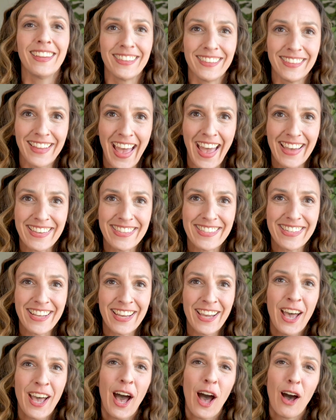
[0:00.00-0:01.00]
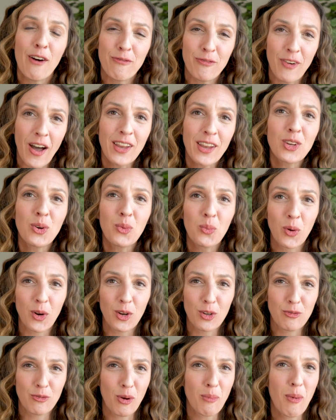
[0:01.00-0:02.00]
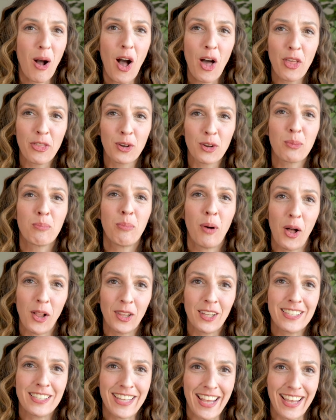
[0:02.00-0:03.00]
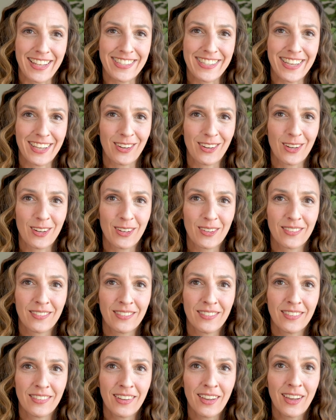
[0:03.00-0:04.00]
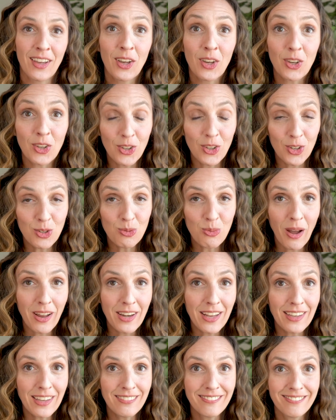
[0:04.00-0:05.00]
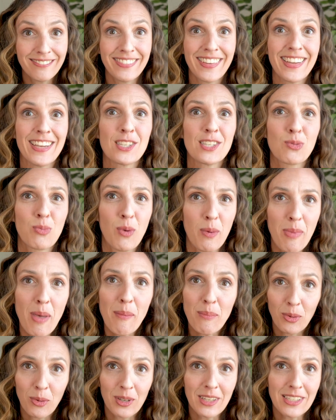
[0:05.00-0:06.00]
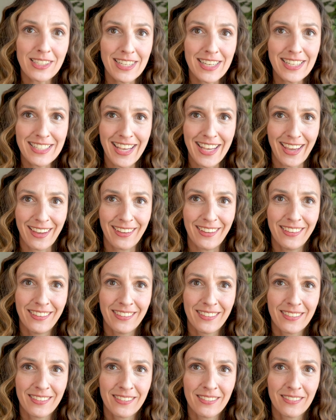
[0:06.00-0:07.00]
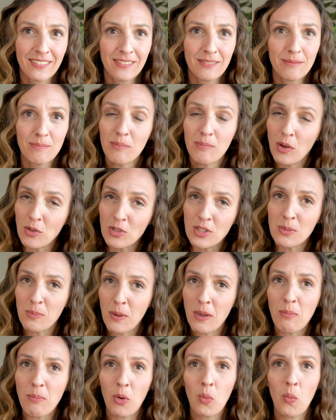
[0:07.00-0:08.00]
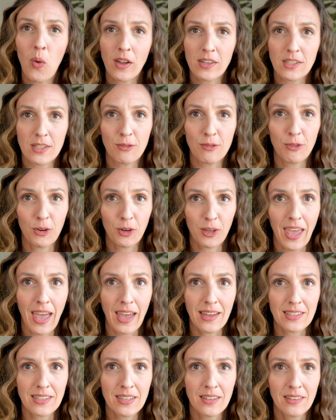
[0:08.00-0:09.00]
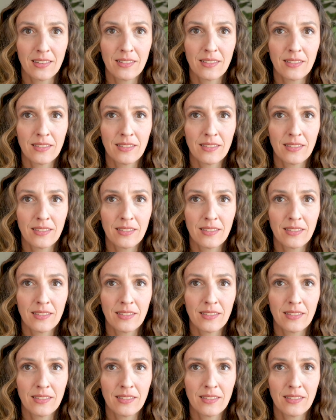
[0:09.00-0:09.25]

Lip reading: Last, a final word from author Paula Danziger. Good writing is remembering detail. Most people want to forget.